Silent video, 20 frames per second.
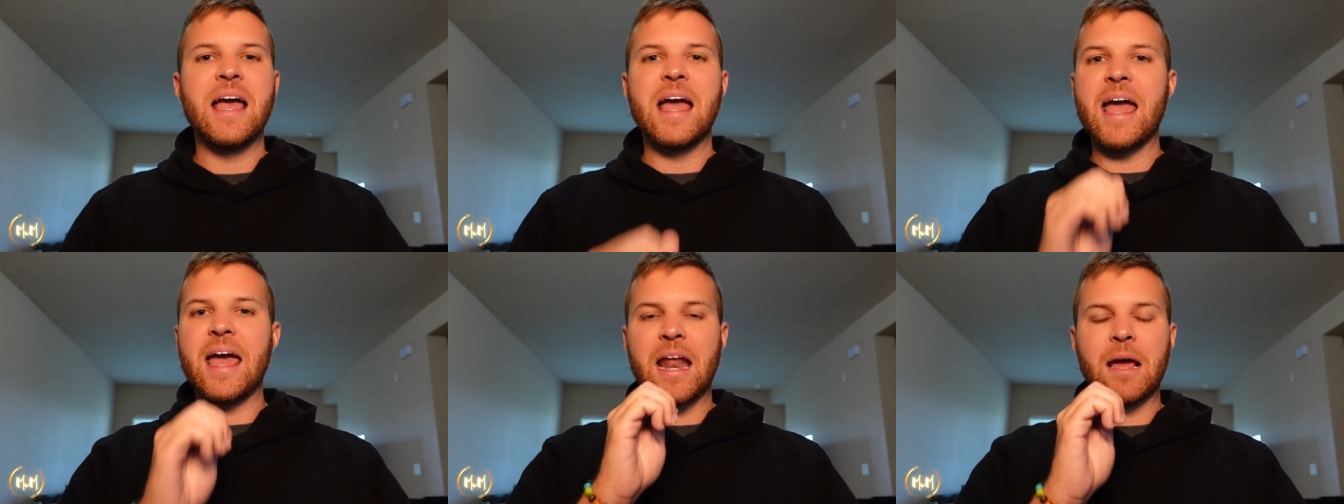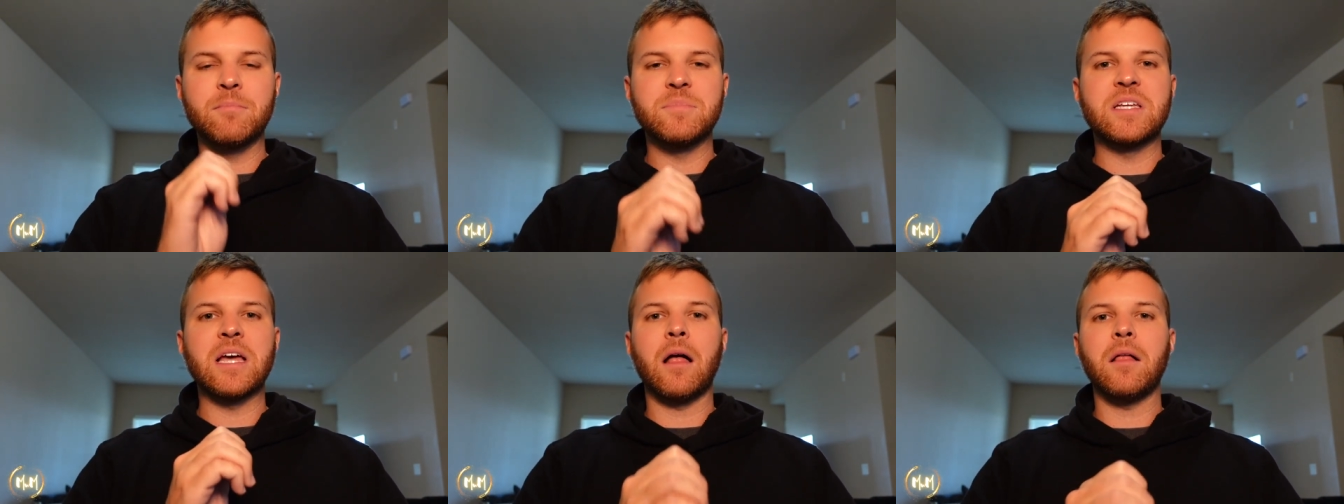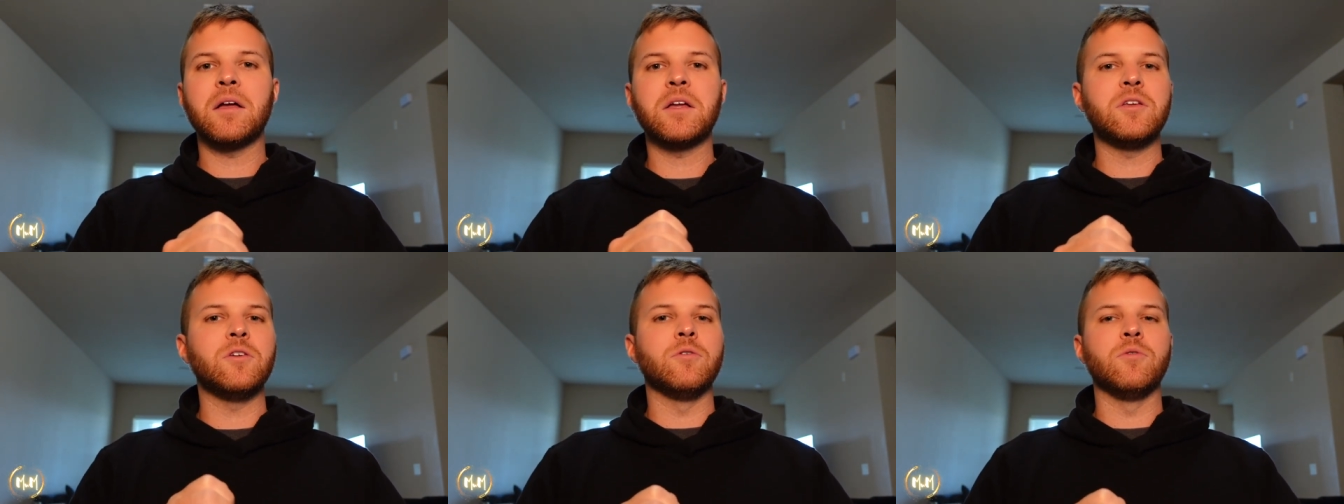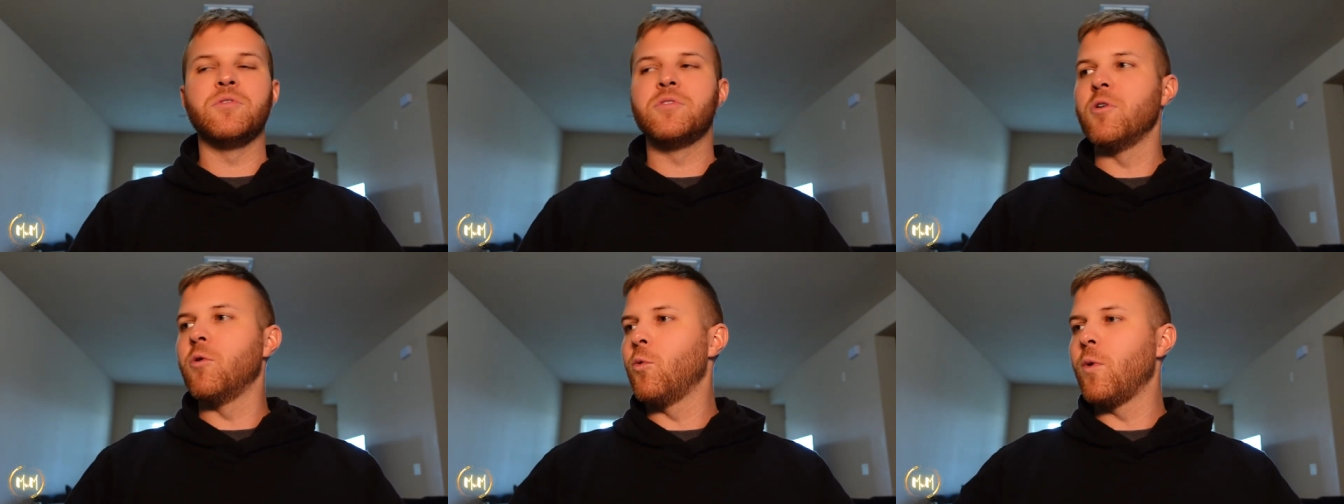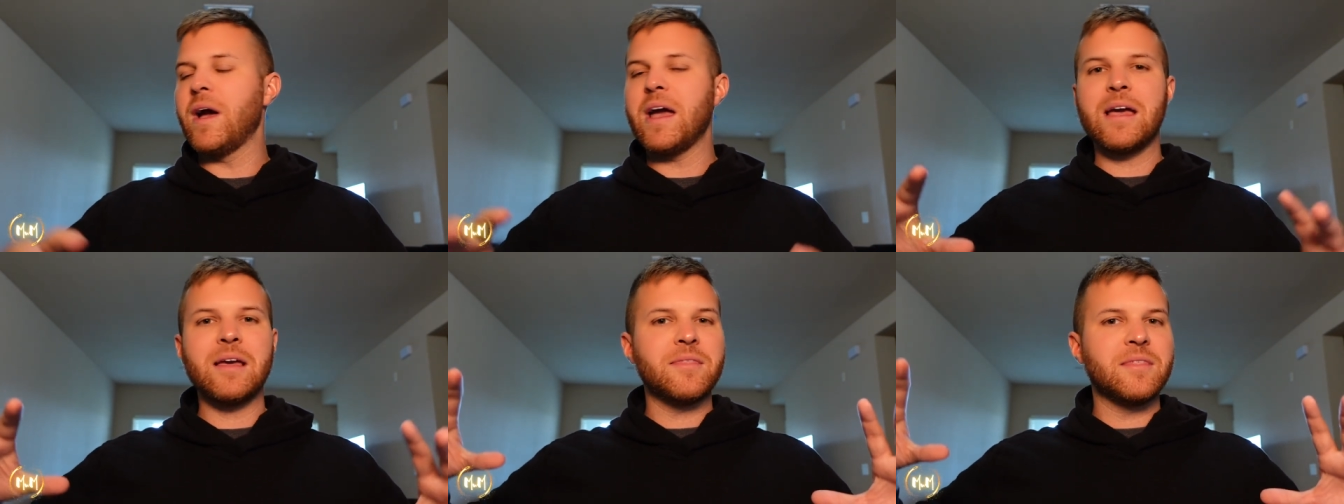And I'm telling you, the
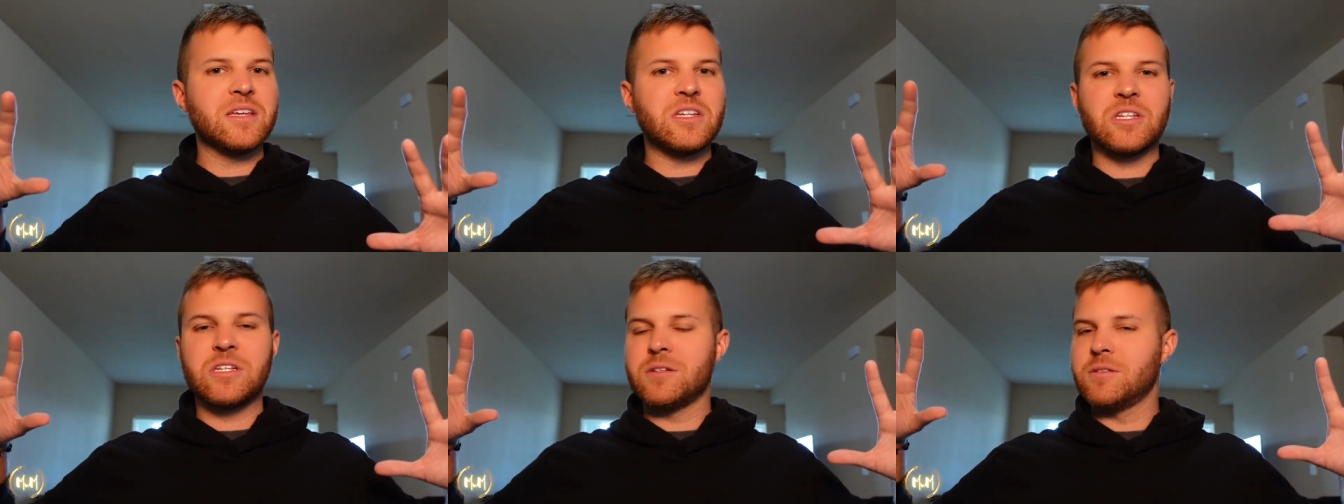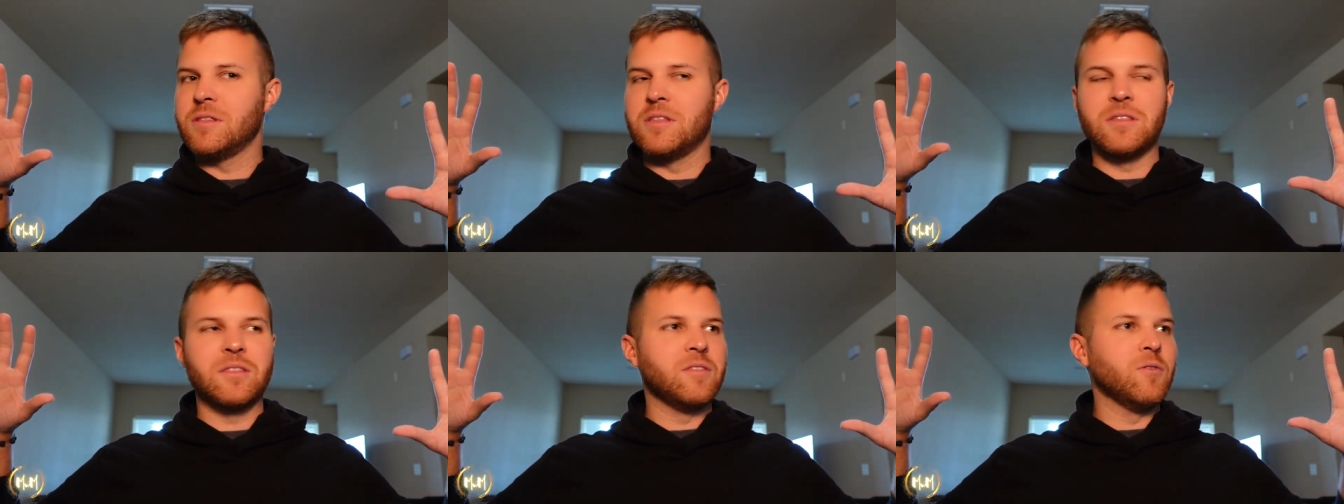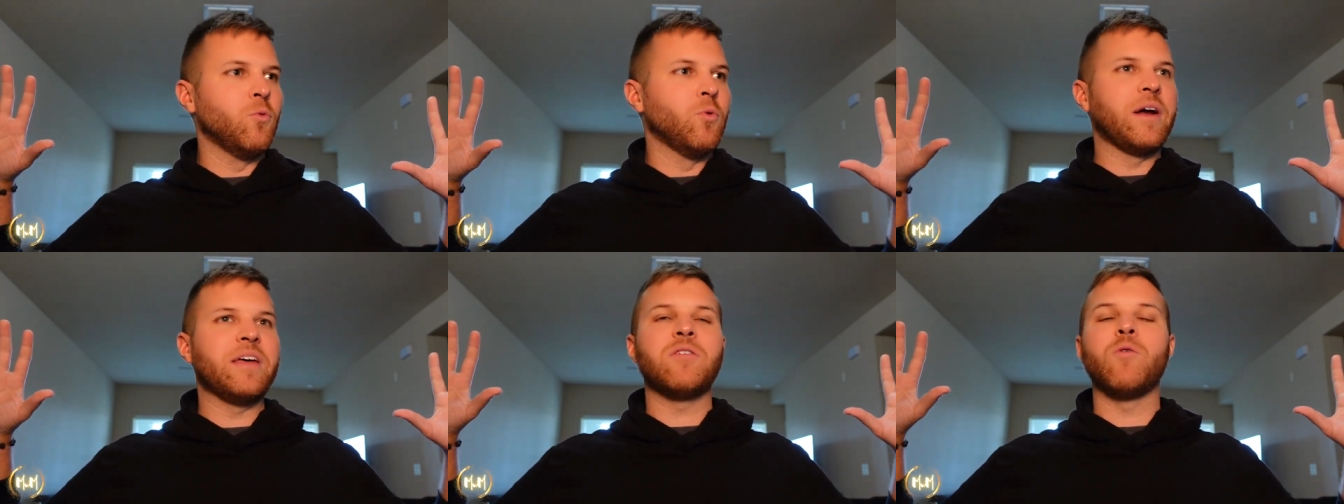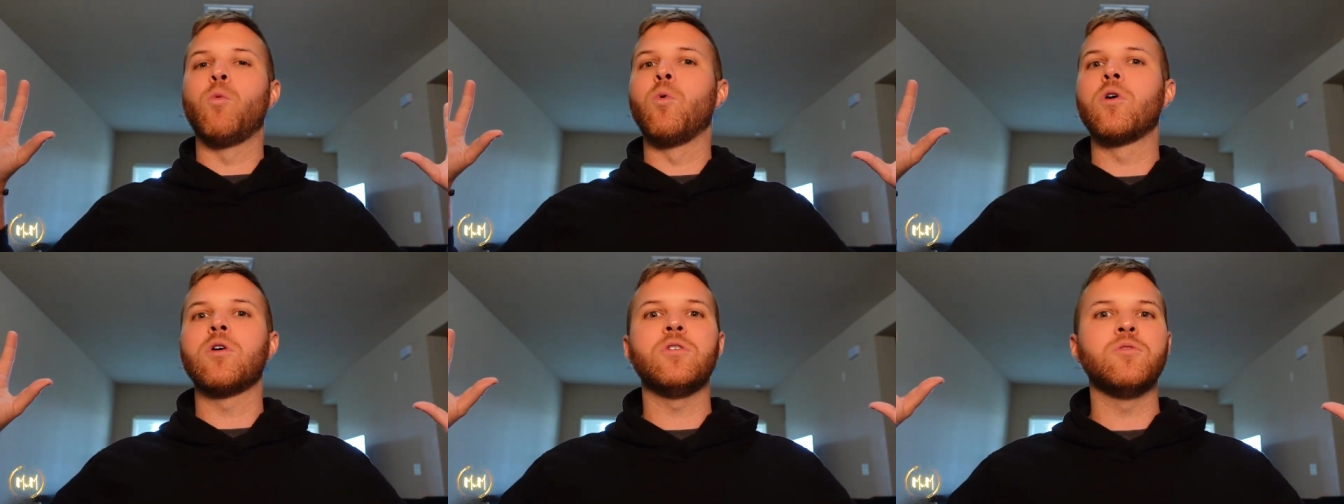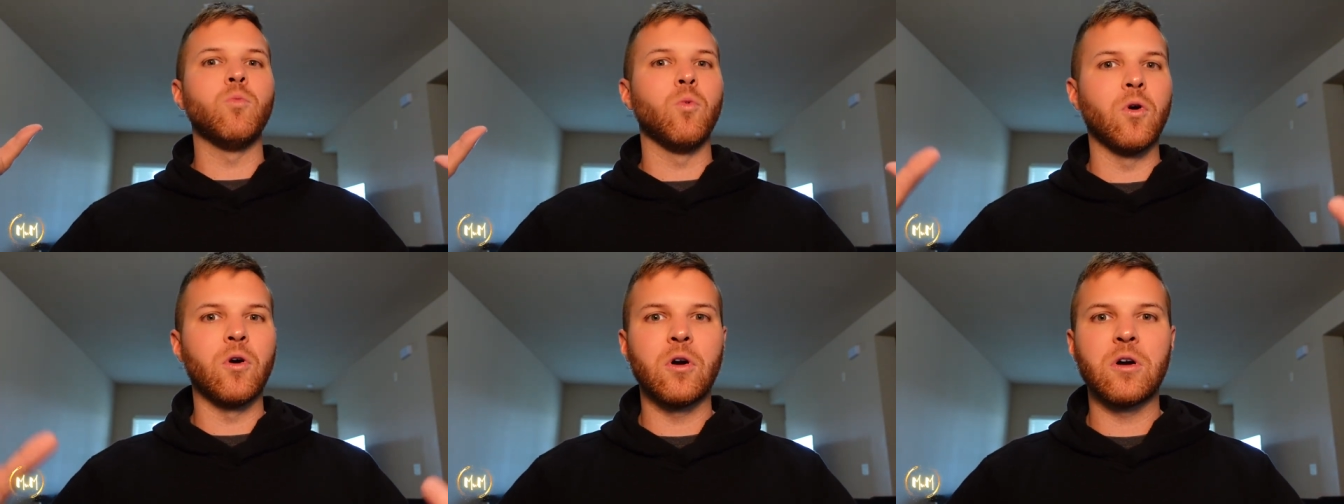way this, the, the way the
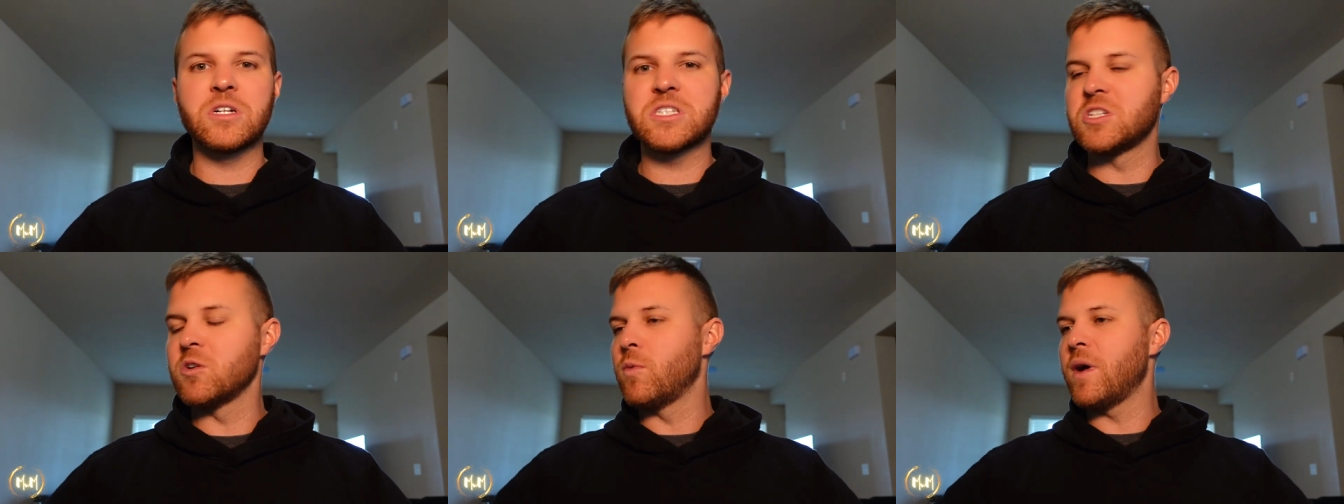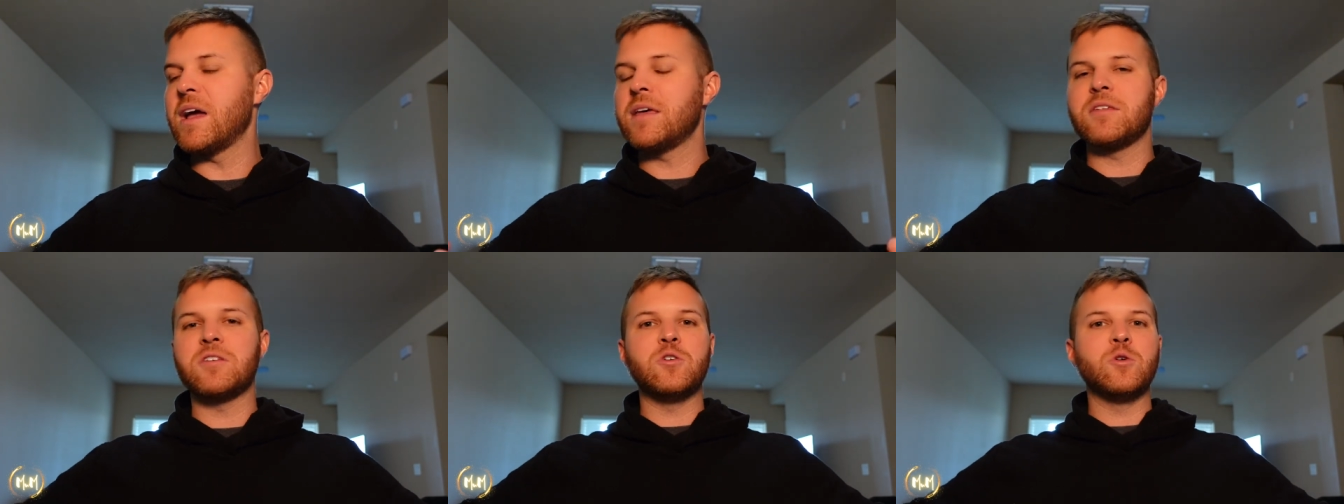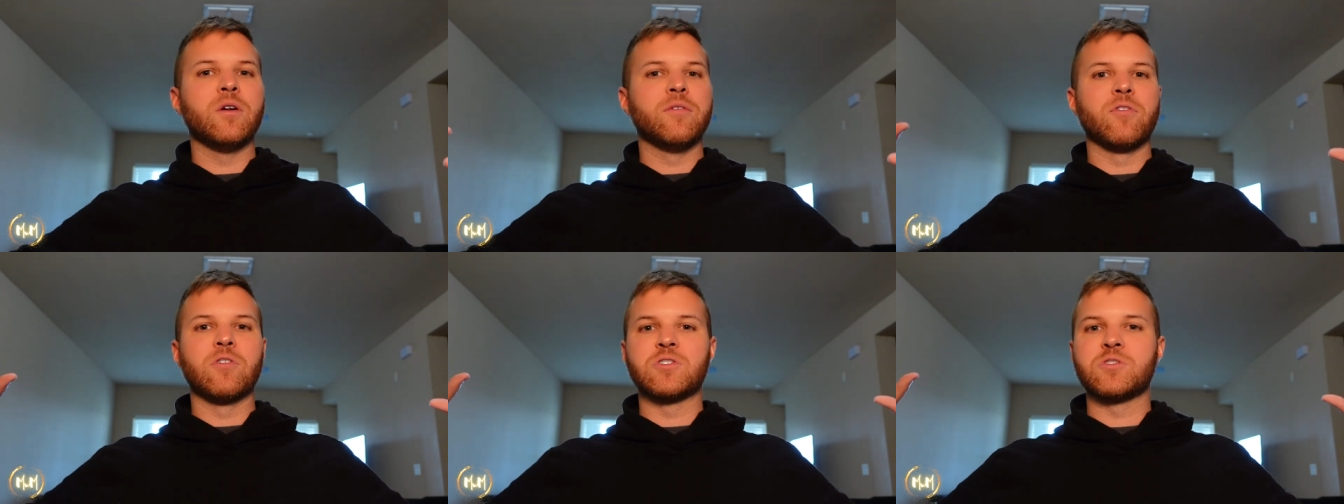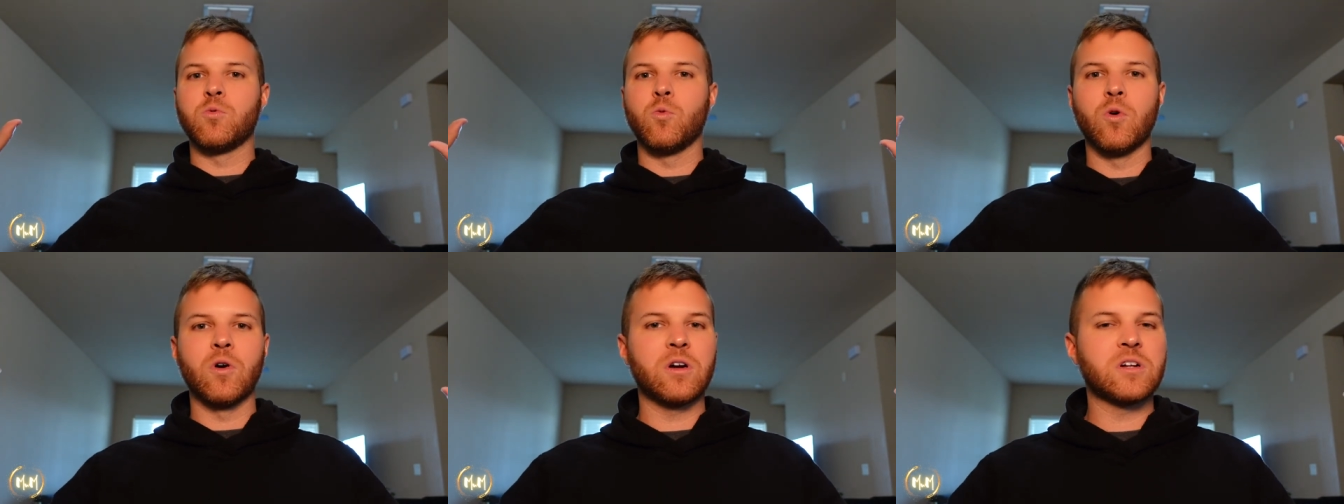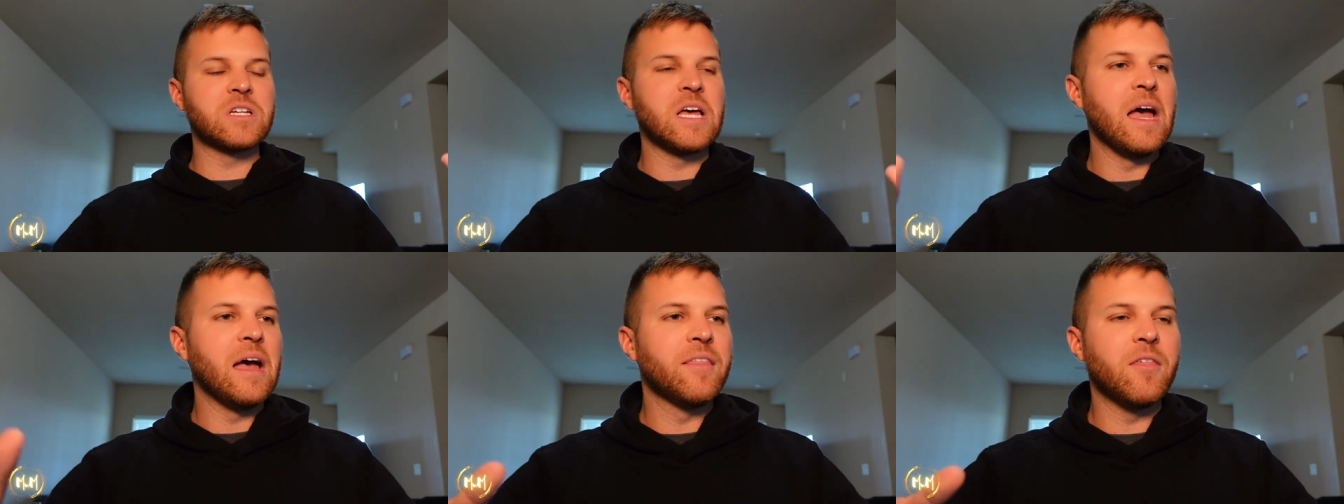world works, the way the universe works,